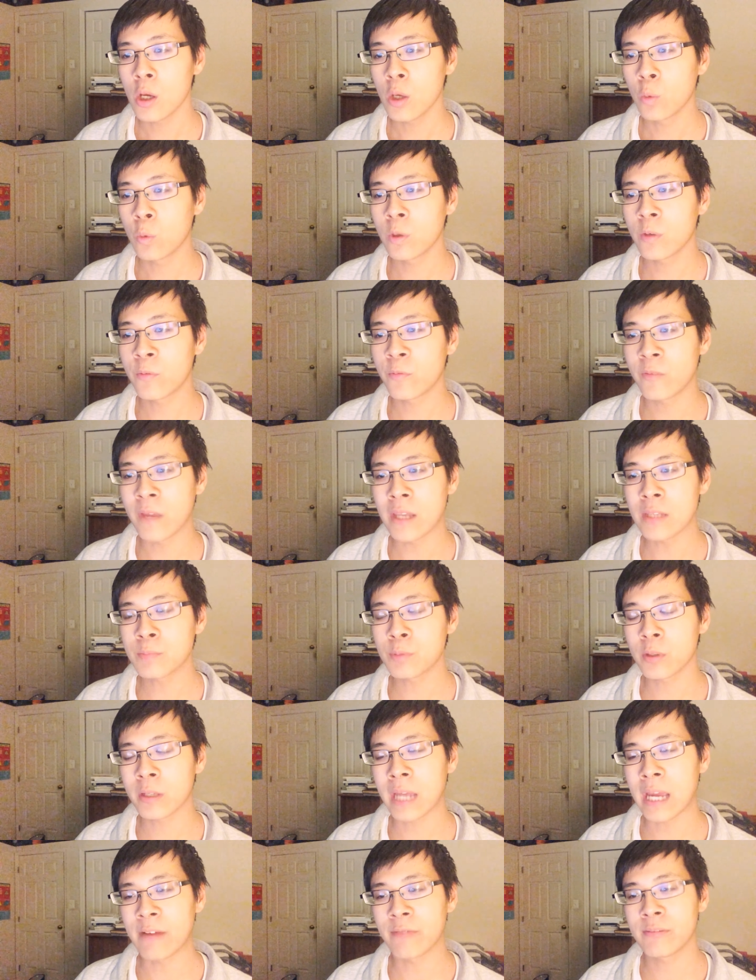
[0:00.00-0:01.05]
Would
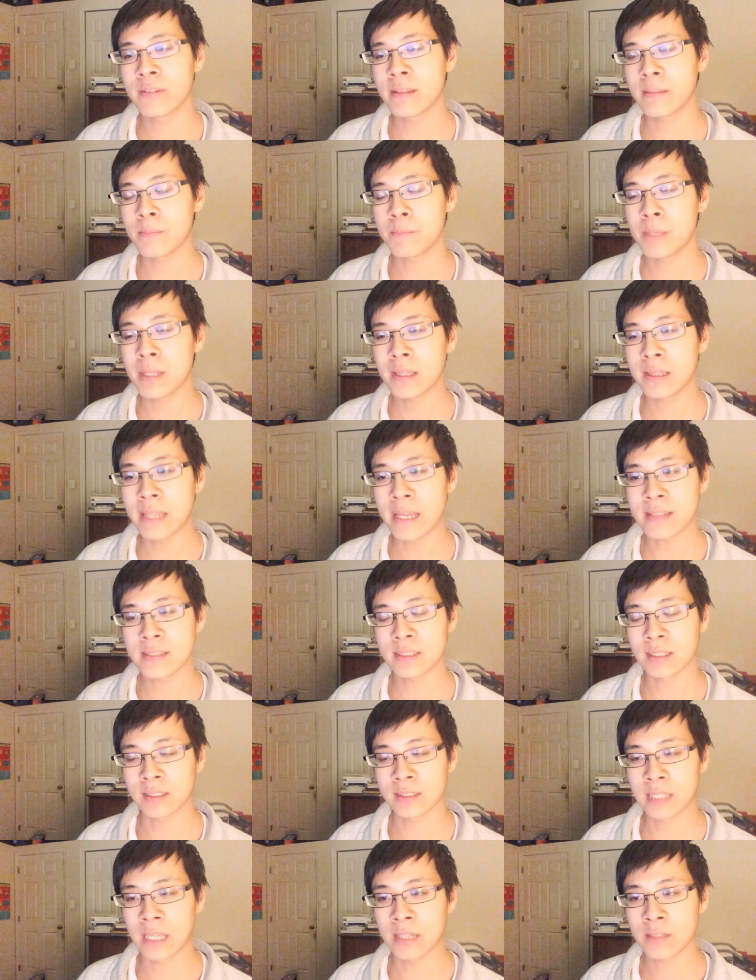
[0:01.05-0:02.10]
Facebook have been less
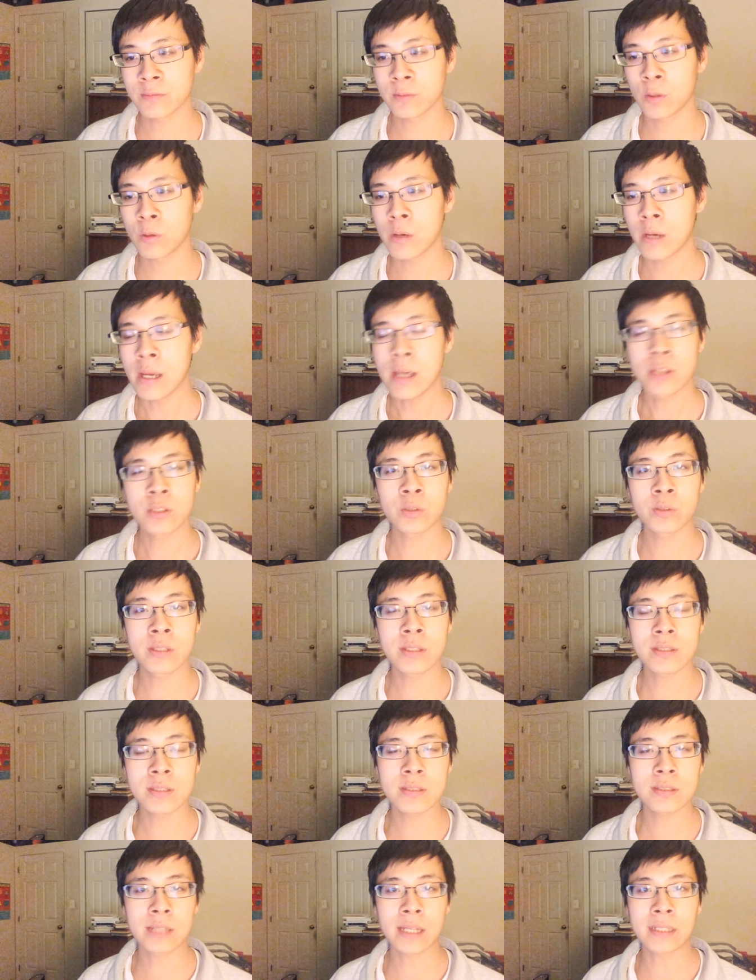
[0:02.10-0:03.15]
successful? So,
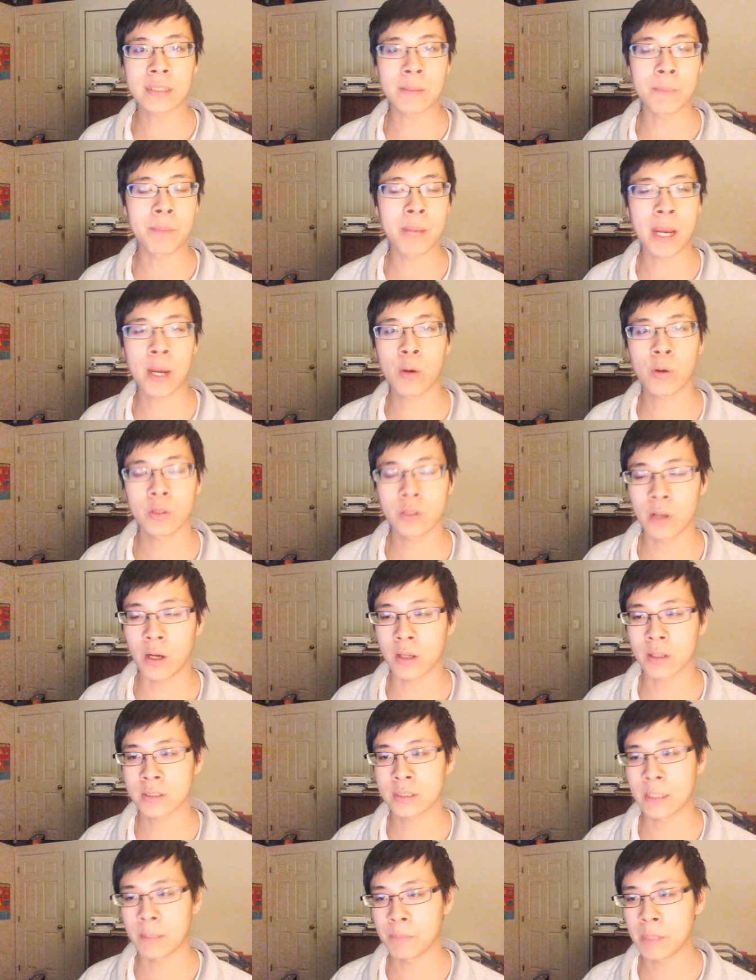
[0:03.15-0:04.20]
this is like the
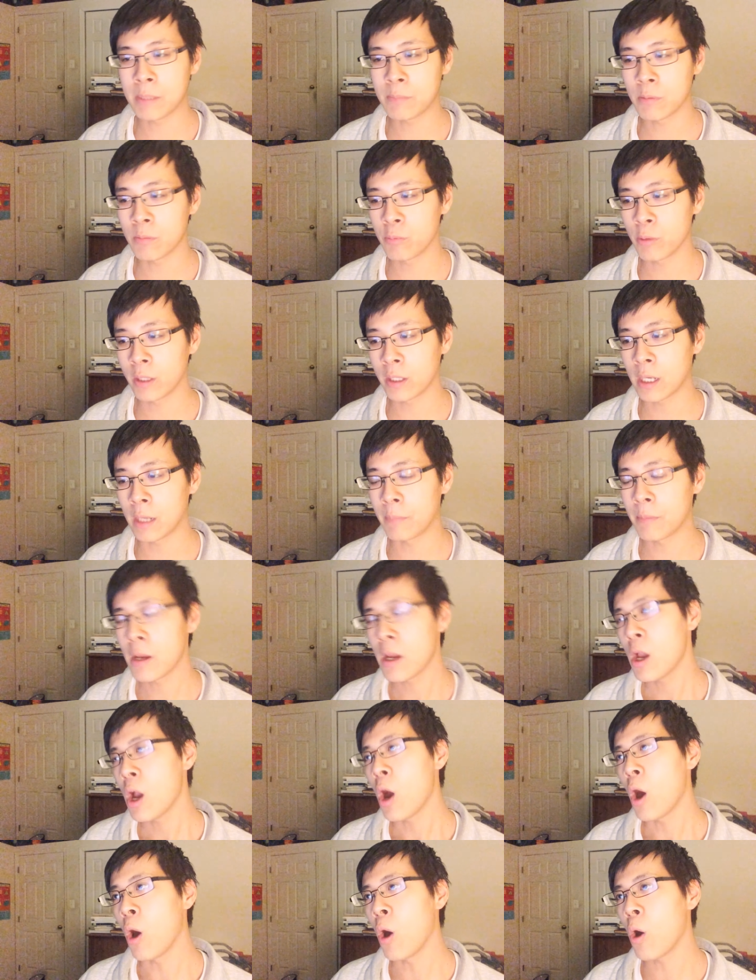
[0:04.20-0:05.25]
paradox that people bring up.
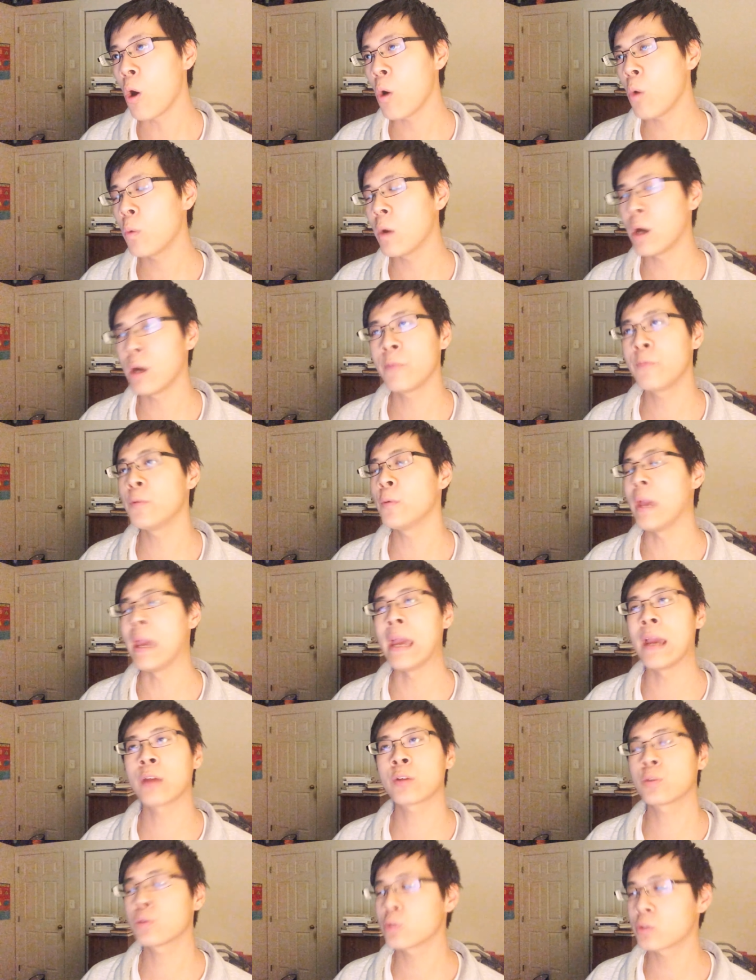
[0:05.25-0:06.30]
Oh, well, if you
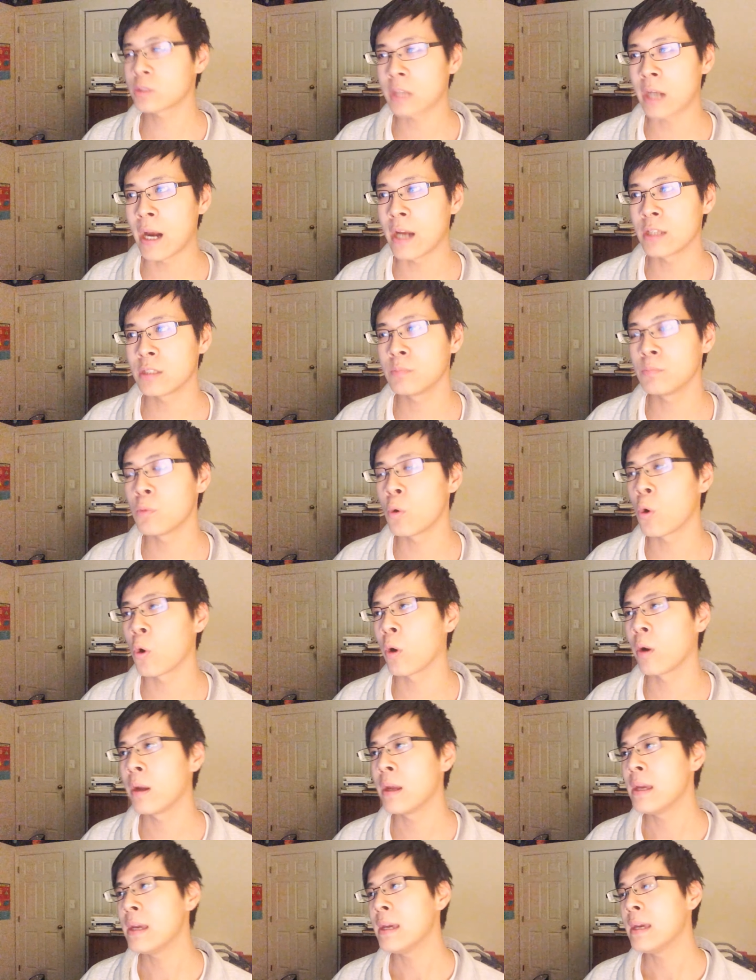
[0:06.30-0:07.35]
exercise
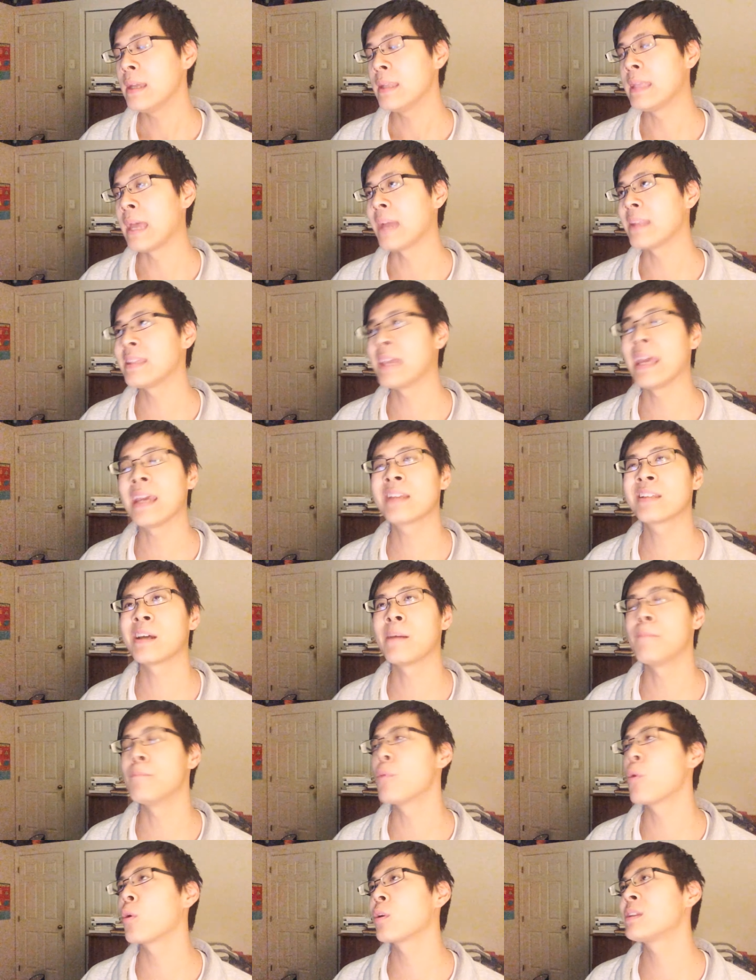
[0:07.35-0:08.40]
more, that takes
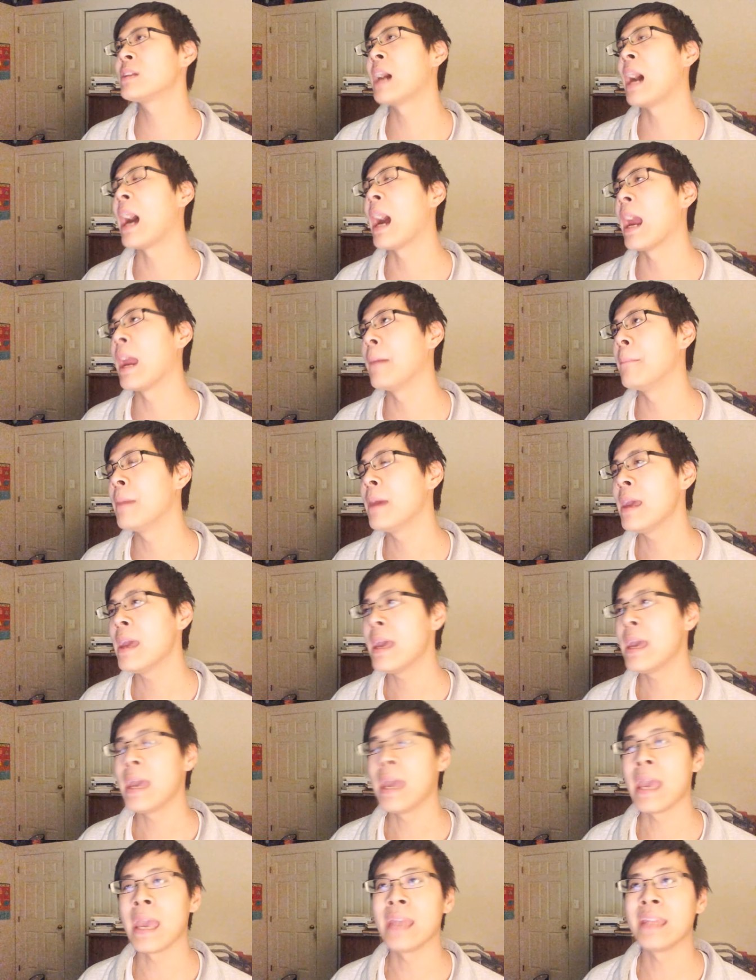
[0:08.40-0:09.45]
up more time
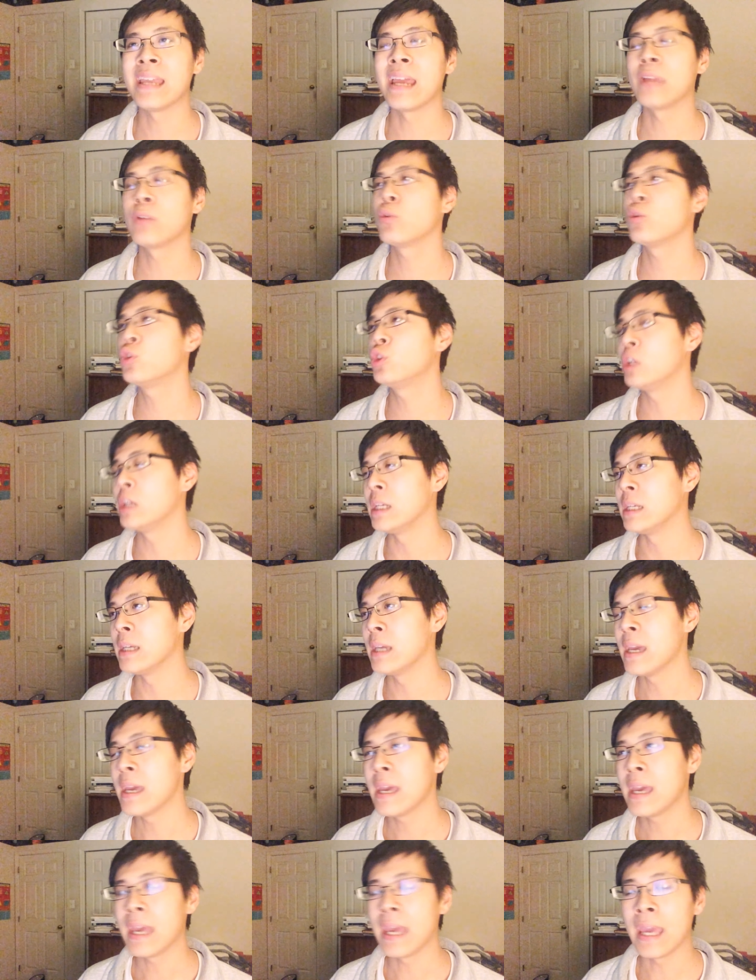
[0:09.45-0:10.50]
and energy,
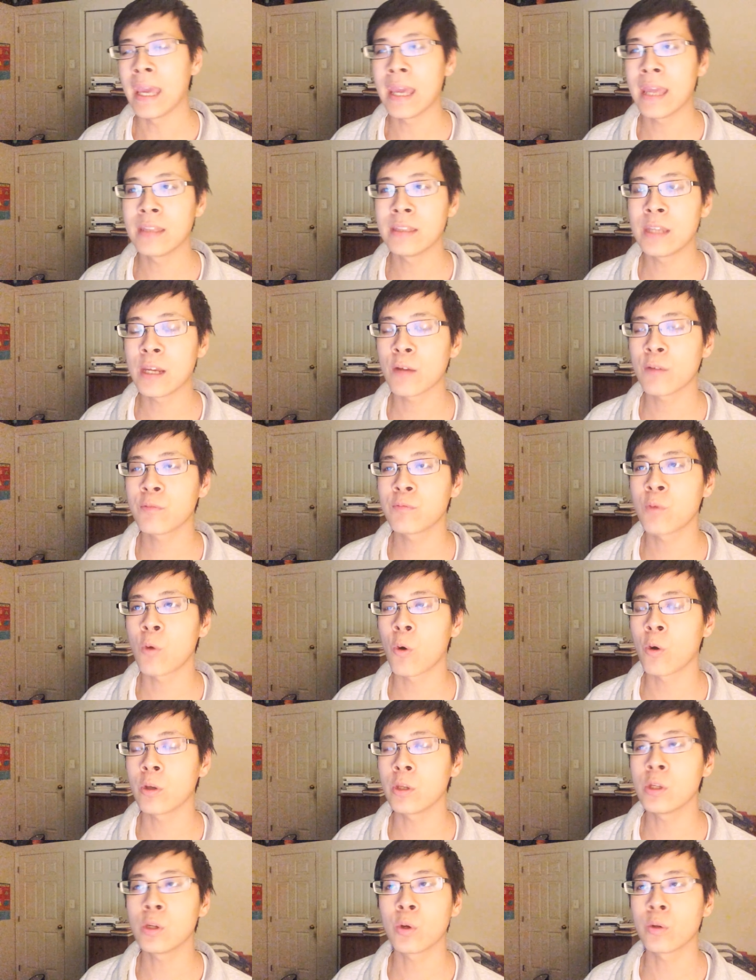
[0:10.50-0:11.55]
and
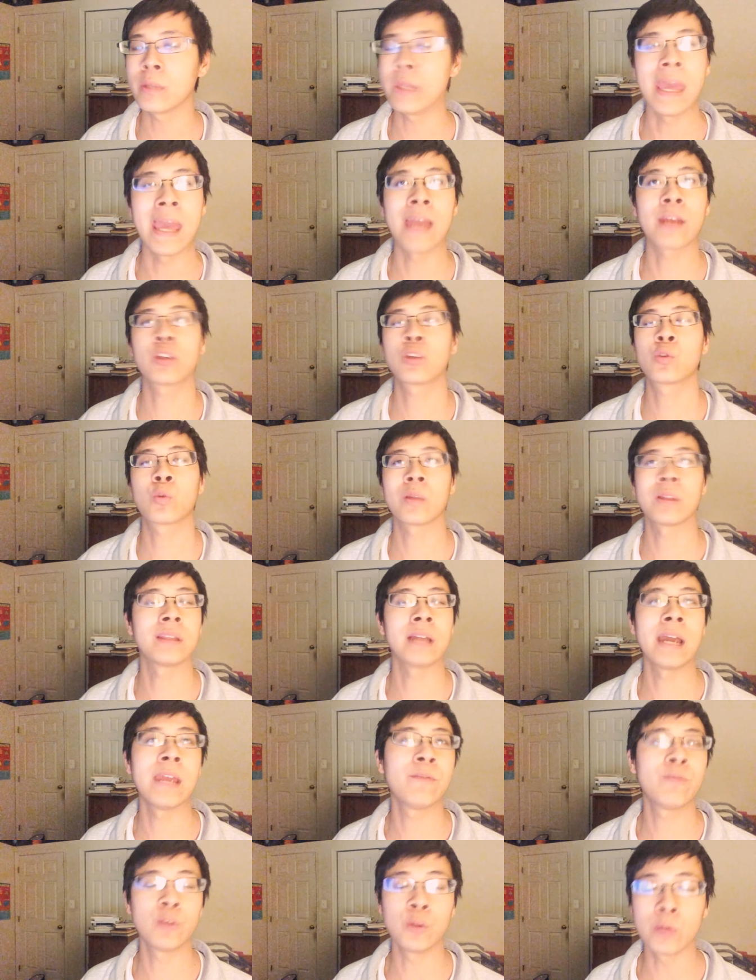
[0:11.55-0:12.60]
therefore, you know, the extra
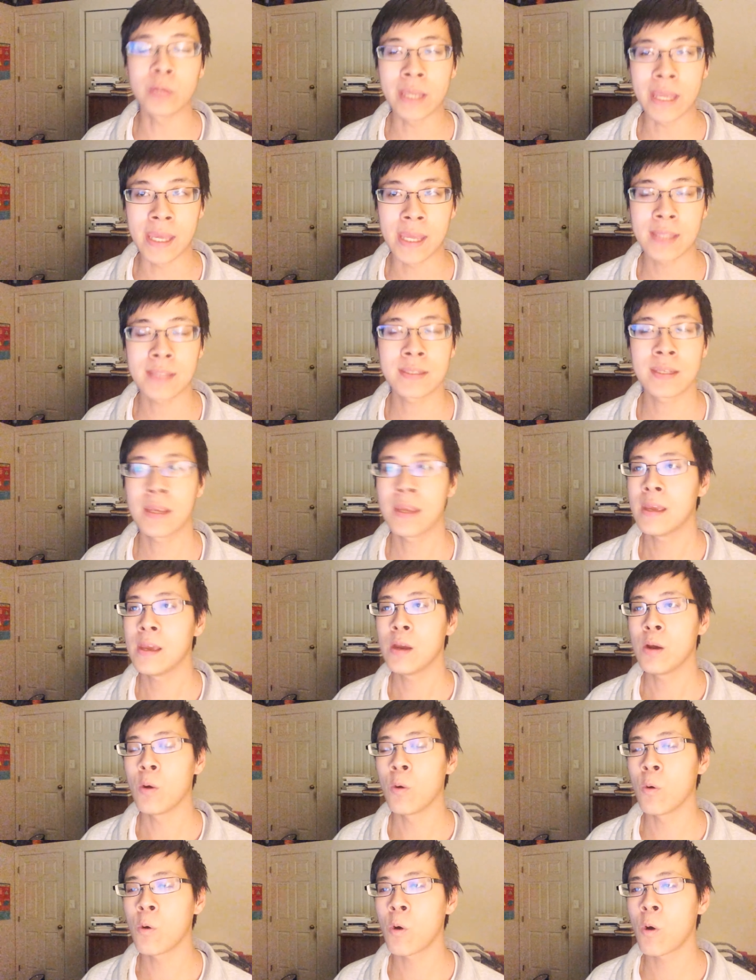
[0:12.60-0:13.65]
life you get
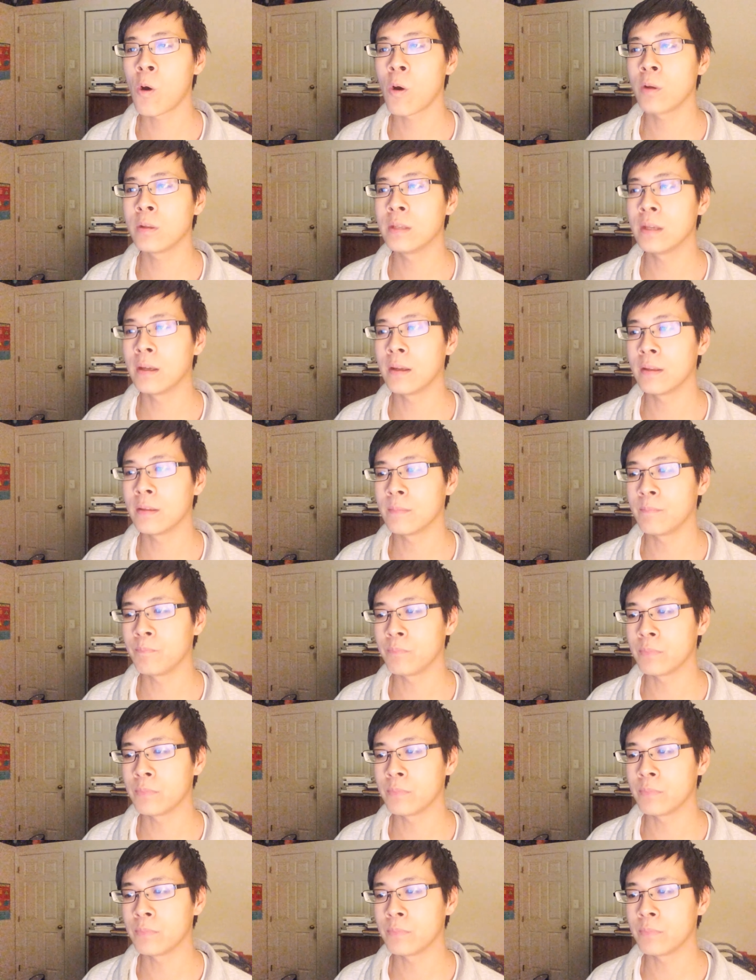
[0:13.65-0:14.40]
or the,